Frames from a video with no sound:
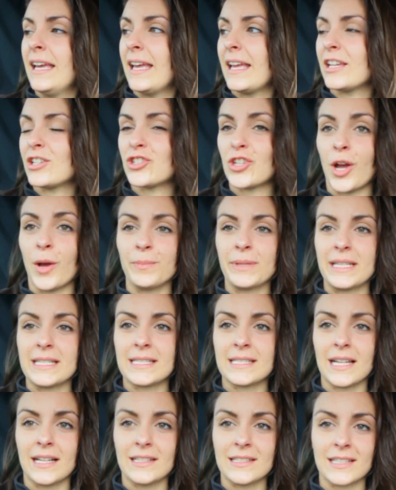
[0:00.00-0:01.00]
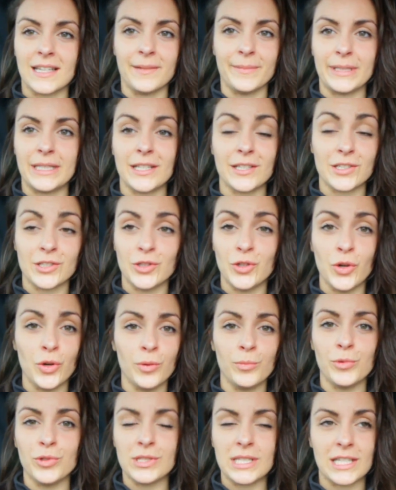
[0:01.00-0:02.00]
a shop that sells it, but there's no
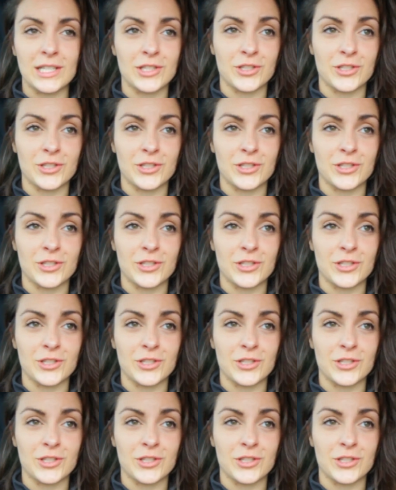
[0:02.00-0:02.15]
music